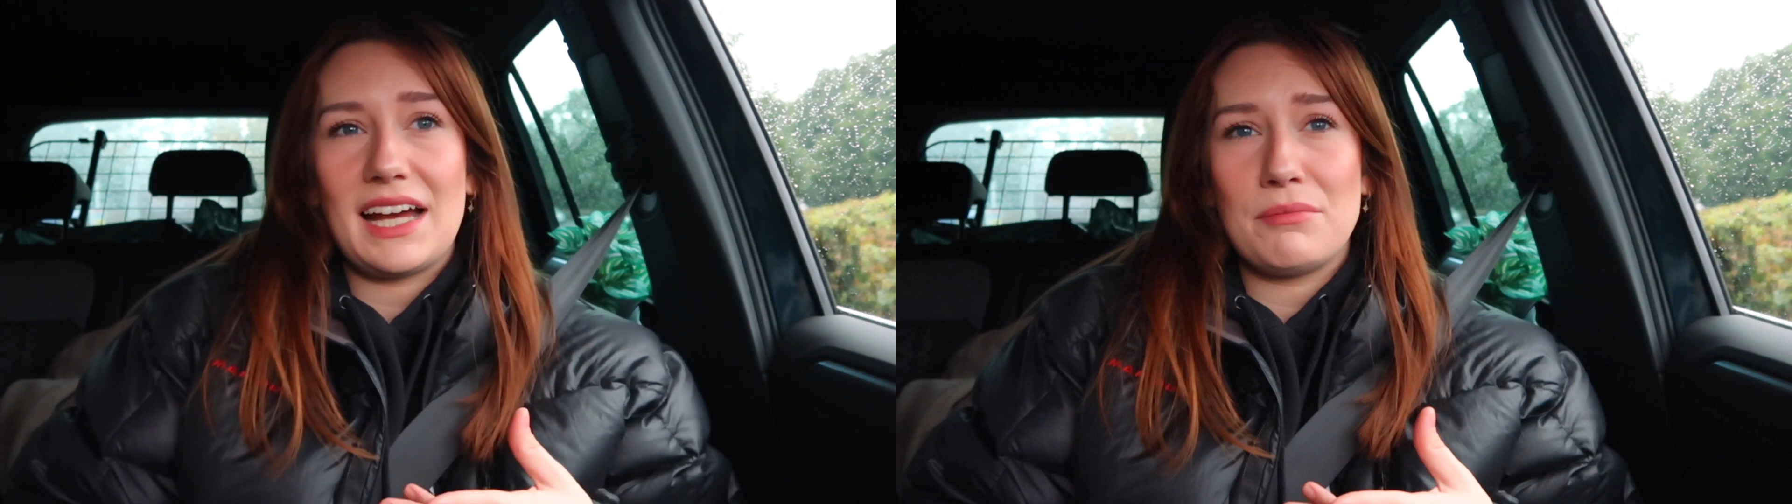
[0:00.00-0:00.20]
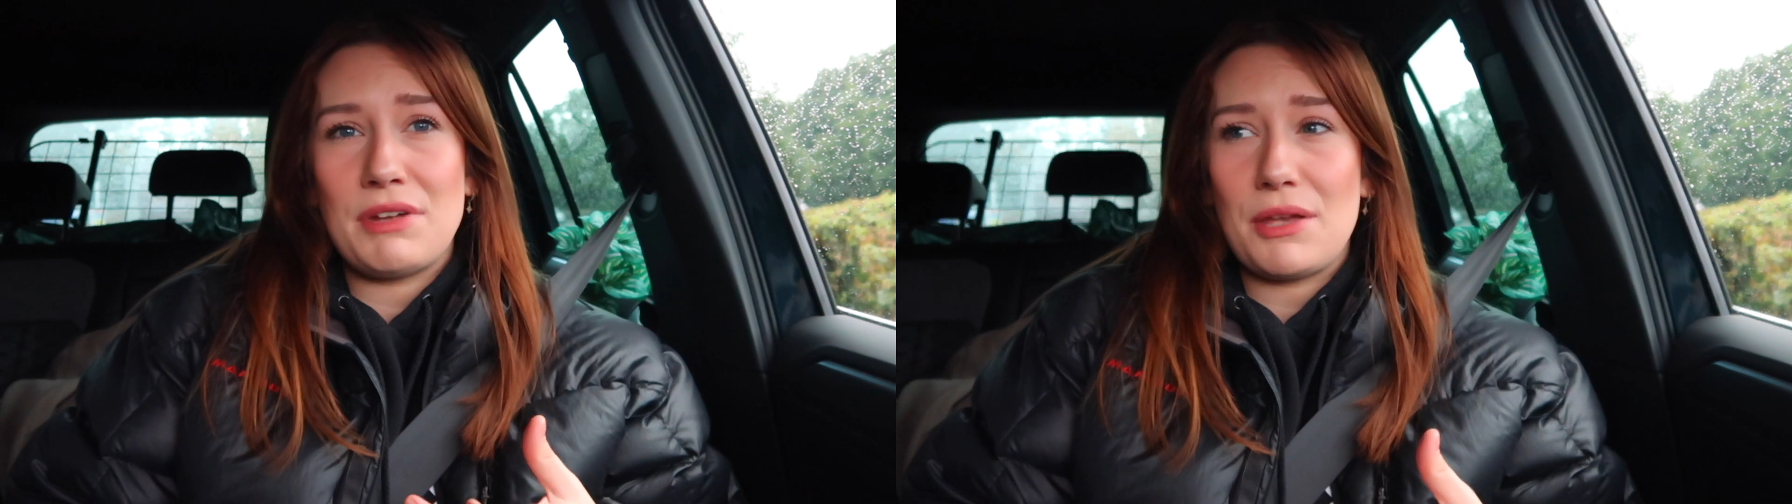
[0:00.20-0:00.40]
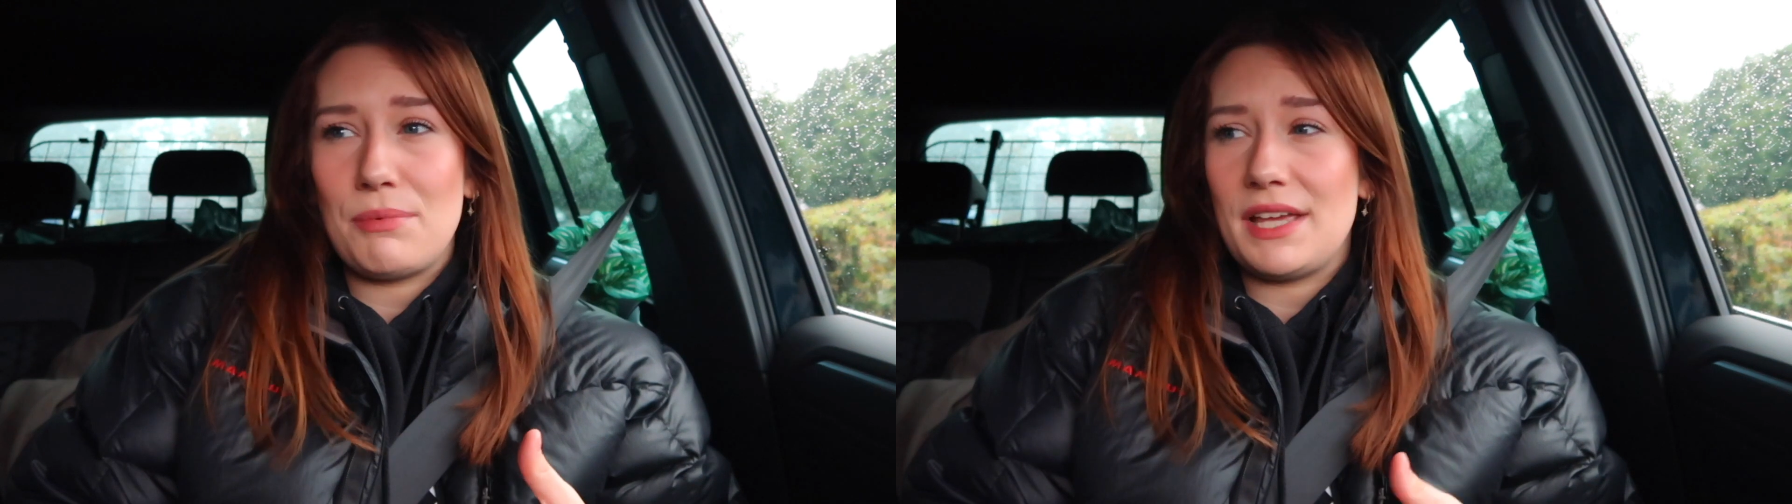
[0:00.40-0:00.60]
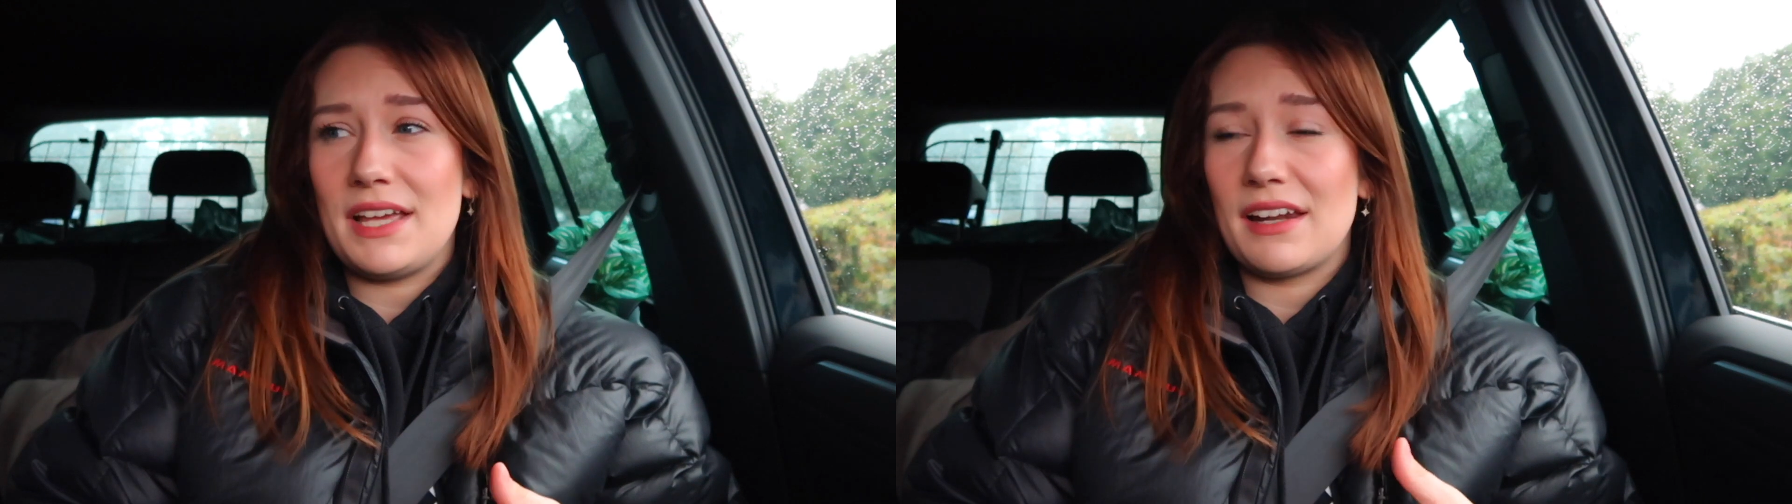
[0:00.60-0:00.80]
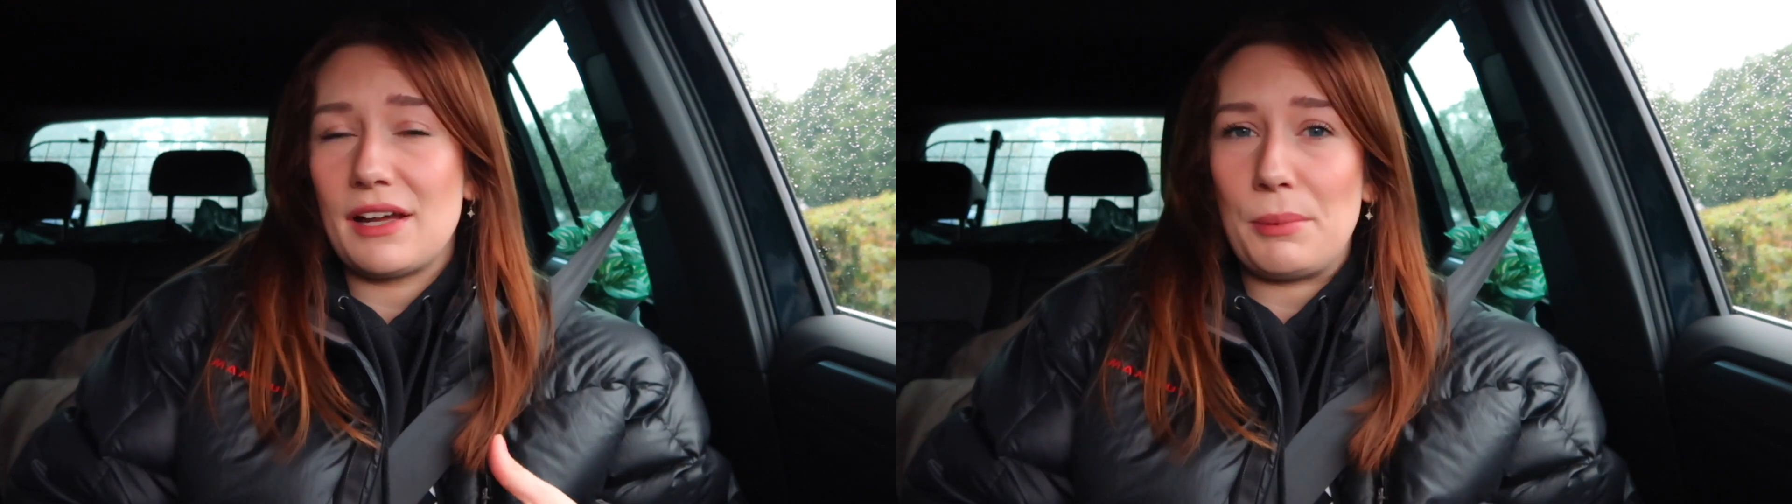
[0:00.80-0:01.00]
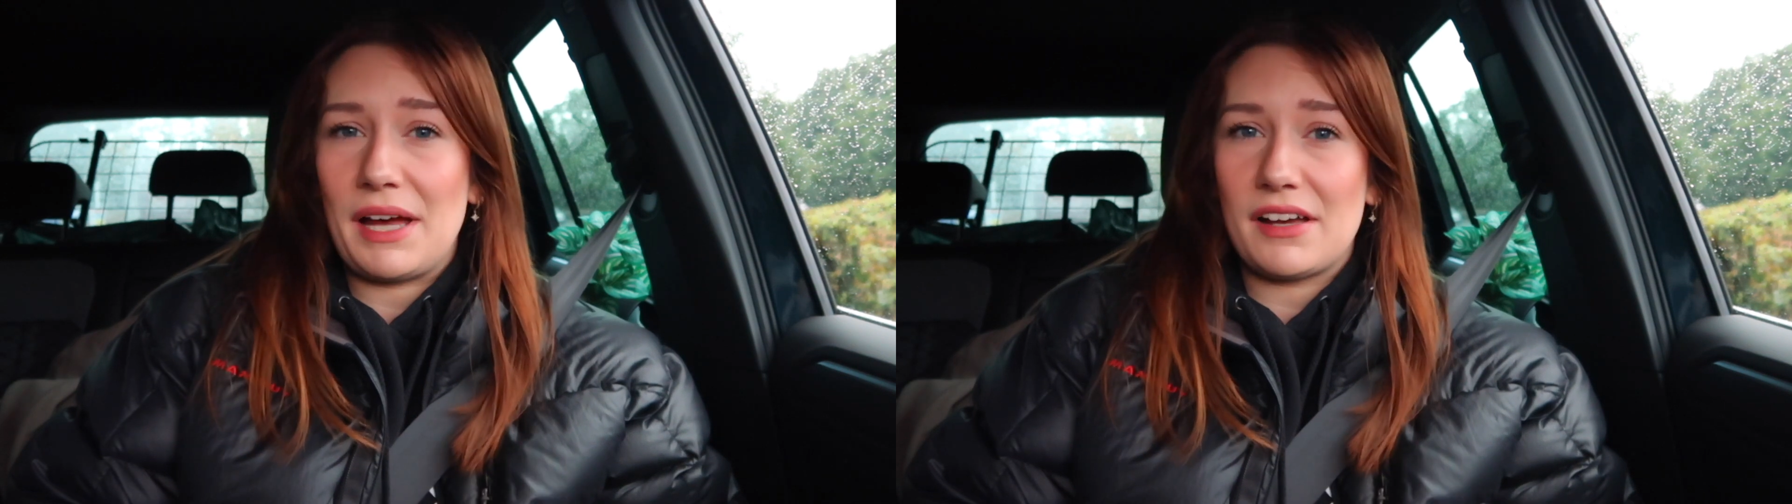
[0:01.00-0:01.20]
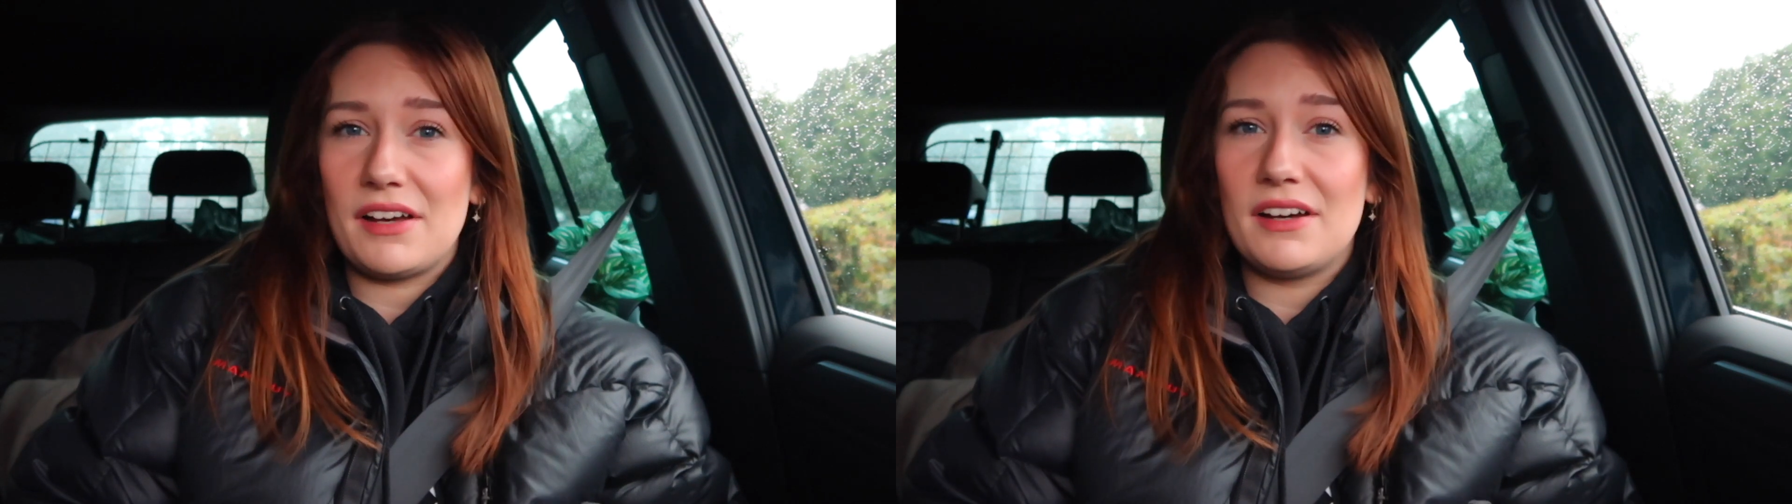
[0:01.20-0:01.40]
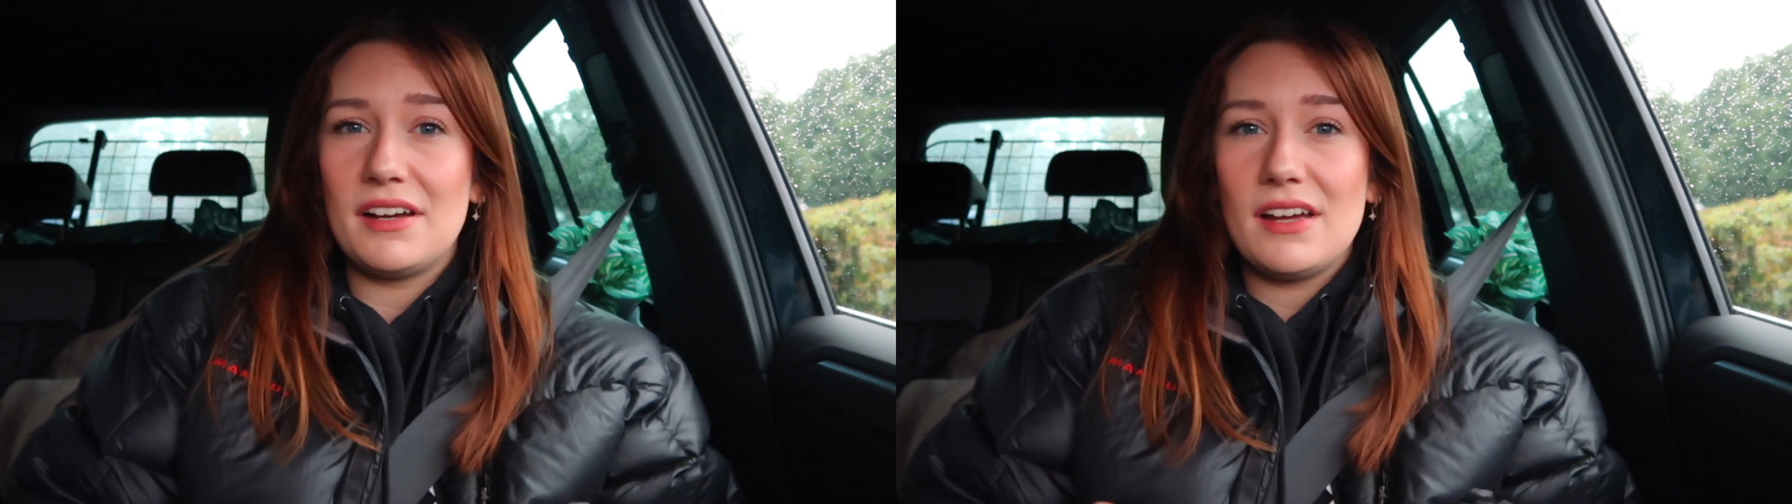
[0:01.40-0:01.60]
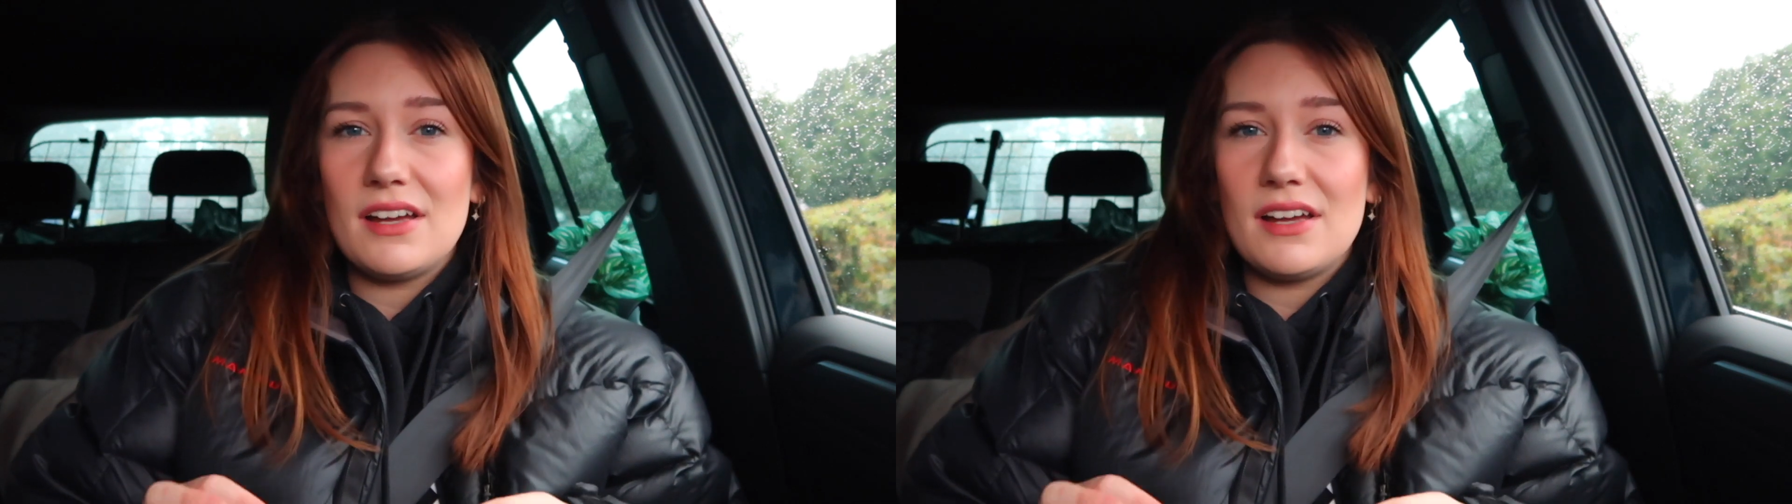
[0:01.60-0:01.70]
and maybe an alpaca.